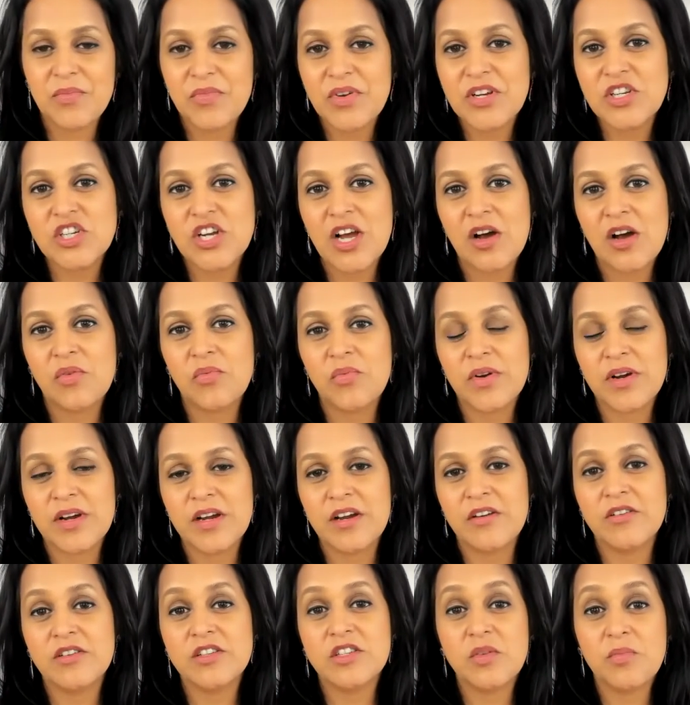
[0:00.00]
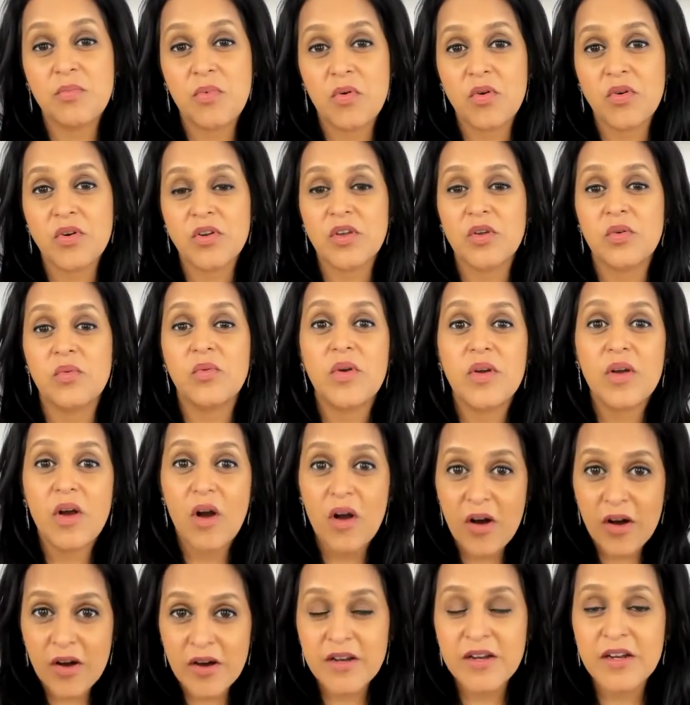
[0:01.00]
Reach out. We're here to support you
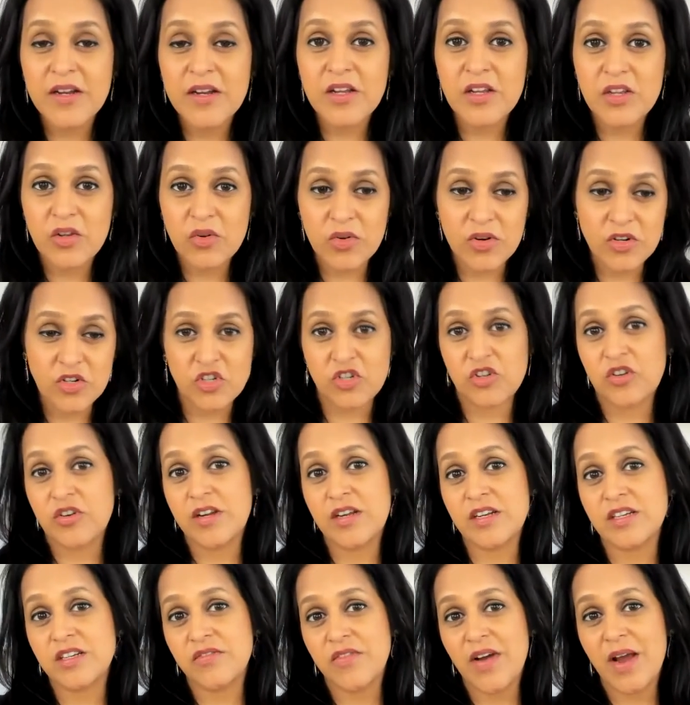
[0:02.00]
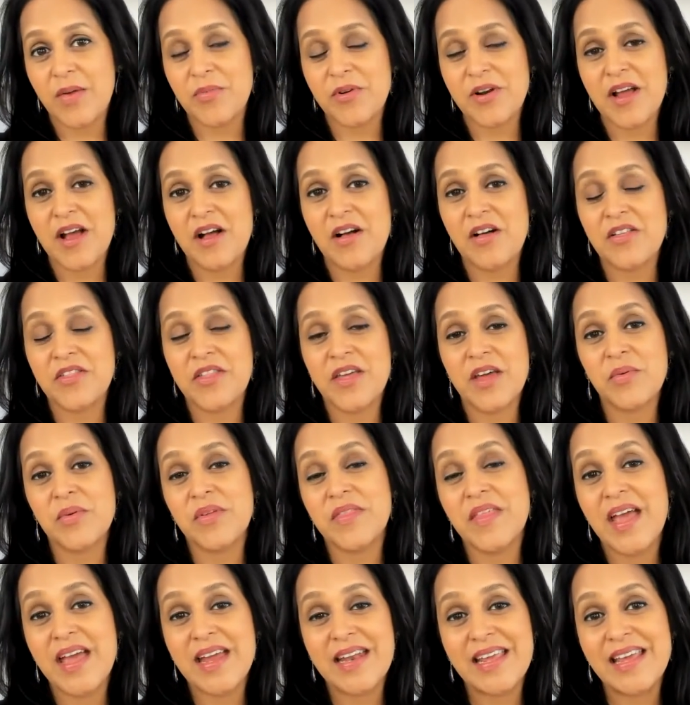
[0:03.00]
on your journey to vibrant health and
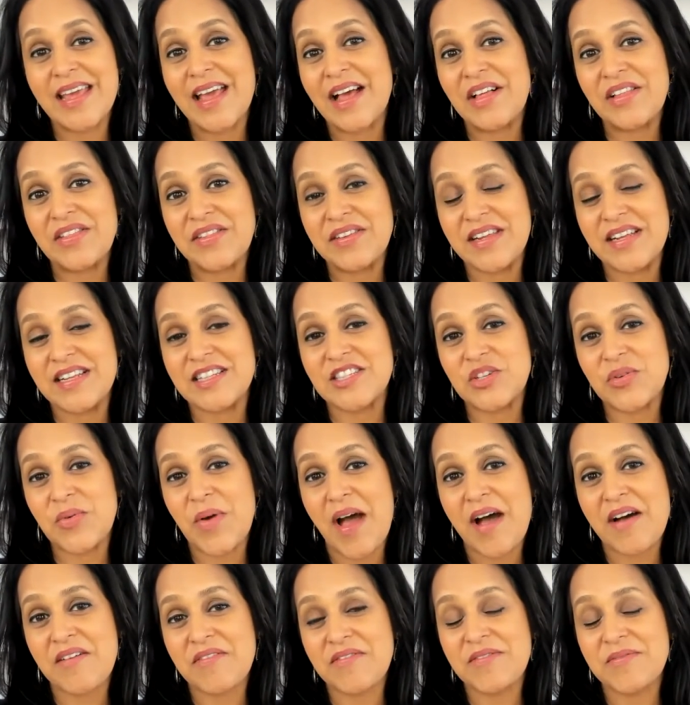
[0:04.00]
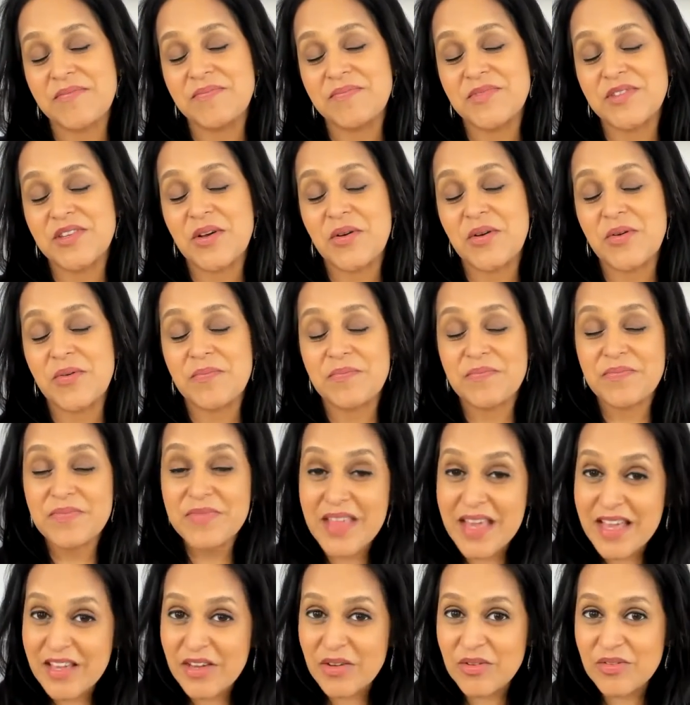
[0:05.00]
with any health needs you have. So
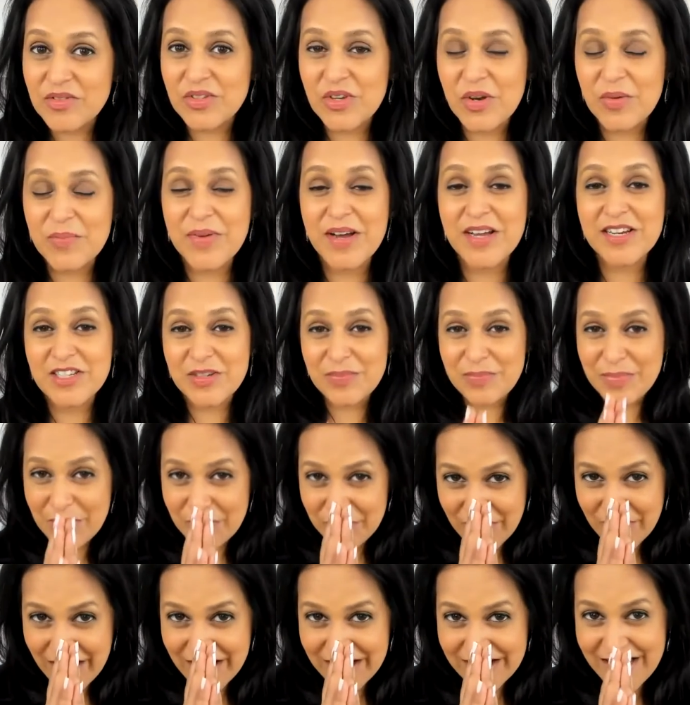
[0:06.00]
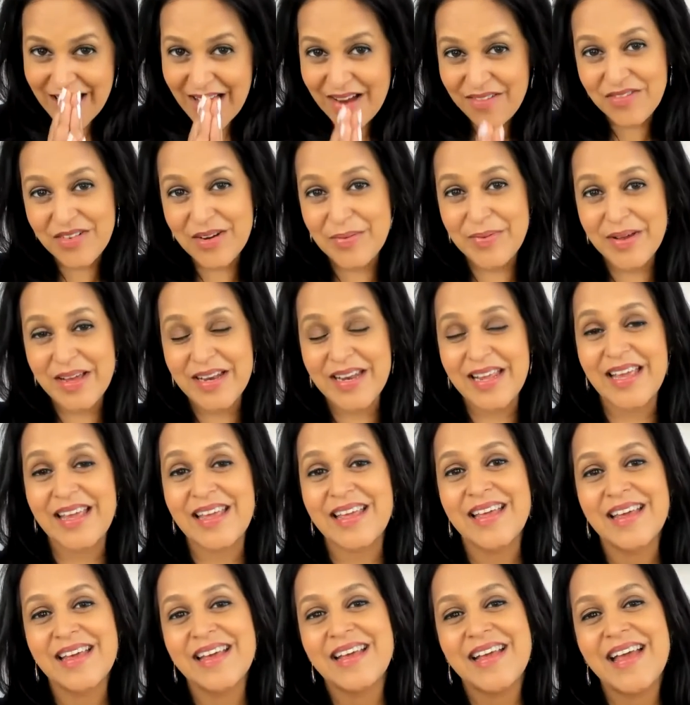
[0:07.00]
thank you so much. Be well,
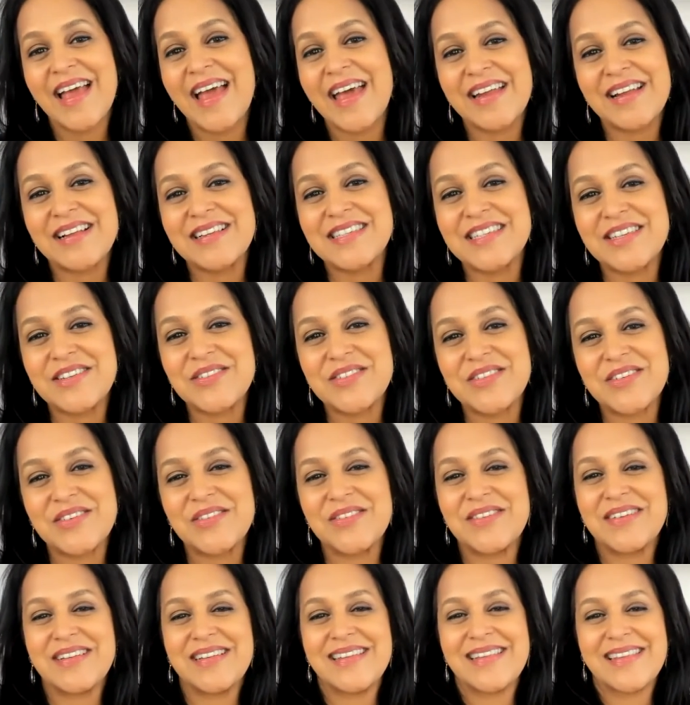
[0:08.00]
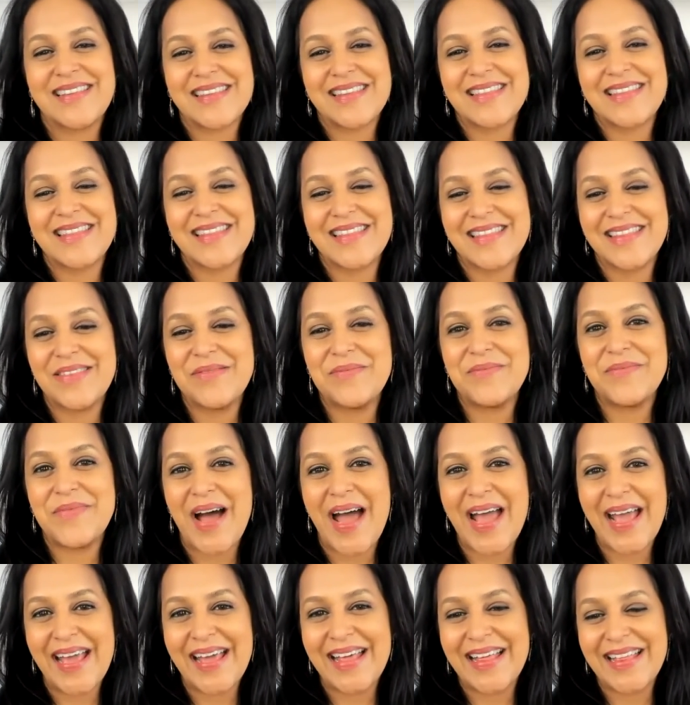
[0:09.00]
everybody, and I'll see you soon.
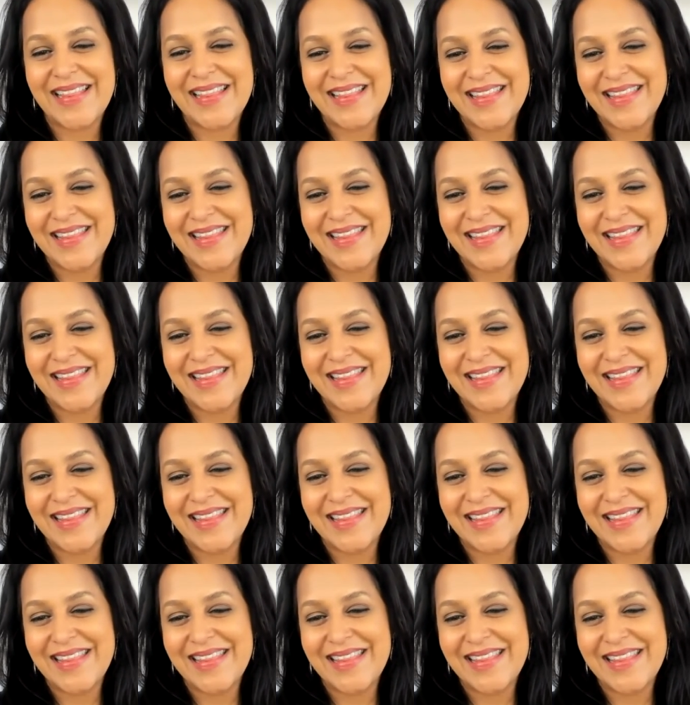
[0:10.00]
Bye.